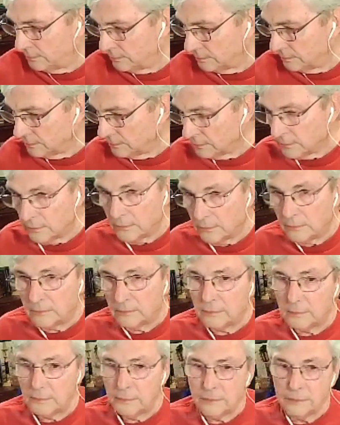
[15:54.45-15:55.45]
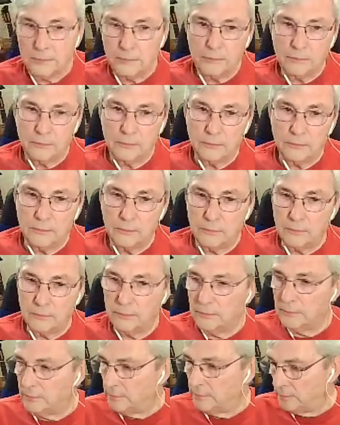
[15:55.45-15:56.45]
from small business
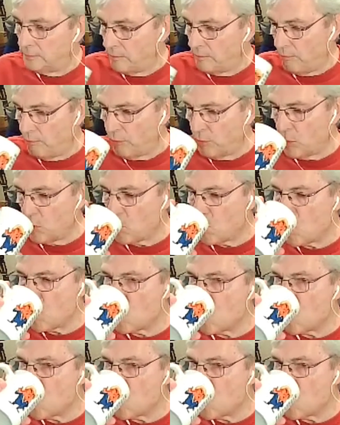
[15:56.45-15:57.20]
to